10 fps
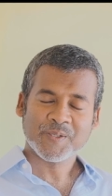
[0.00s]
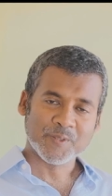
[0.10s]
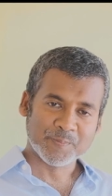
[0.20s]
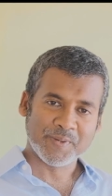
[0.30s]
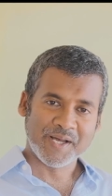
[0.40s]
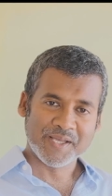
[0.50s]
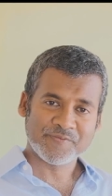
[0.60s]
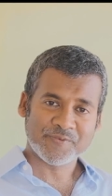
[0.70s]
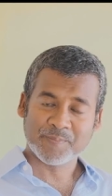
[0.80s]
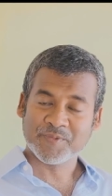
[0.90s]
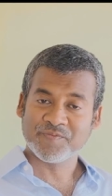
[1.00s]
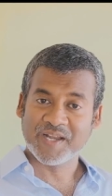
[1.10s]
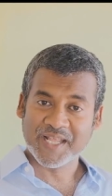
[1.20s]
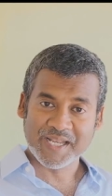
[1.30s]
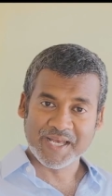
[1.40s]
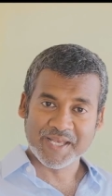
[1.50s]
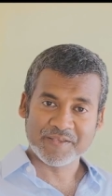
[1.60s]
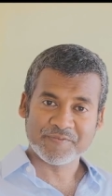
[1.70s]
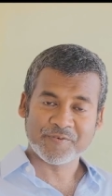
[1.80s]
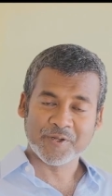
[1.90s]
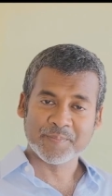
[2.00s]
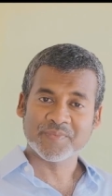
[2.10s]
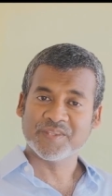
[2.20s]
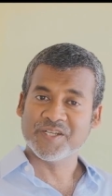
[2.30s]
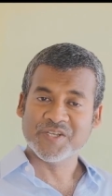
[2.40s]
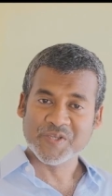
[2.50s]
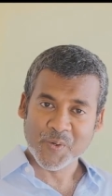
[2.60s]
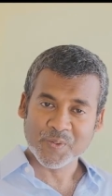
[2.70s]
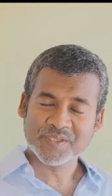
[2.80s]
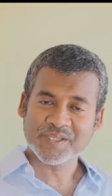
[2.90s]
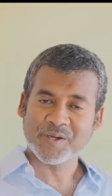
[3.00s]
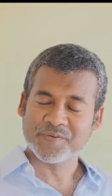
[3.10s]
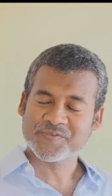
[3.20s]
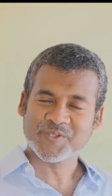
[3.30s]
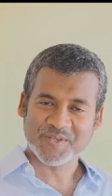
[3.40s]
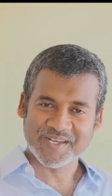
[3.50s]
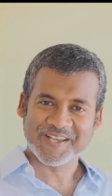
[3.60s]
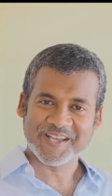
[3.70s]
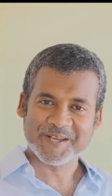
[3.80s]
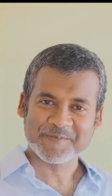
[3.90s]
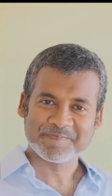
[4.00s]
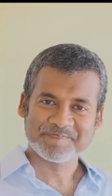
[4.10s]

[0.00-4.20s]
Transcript: goodbye from Valalai from the north of Sri Lanka.